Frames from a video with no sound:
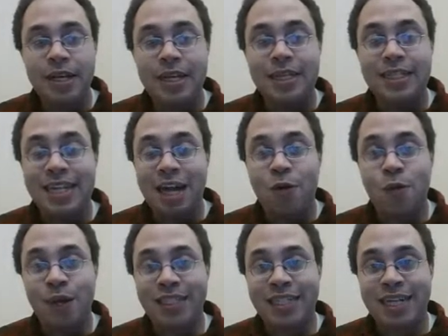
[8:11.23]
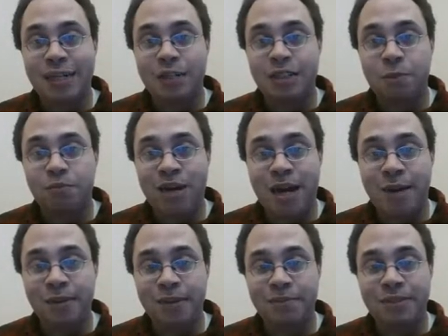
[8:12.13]
Now white's got some
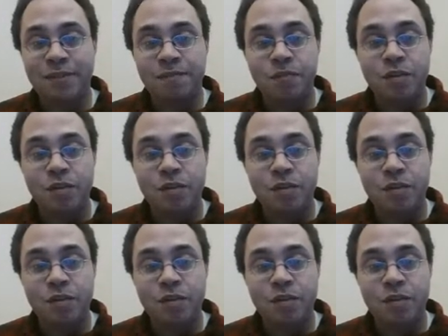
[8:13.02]
problems.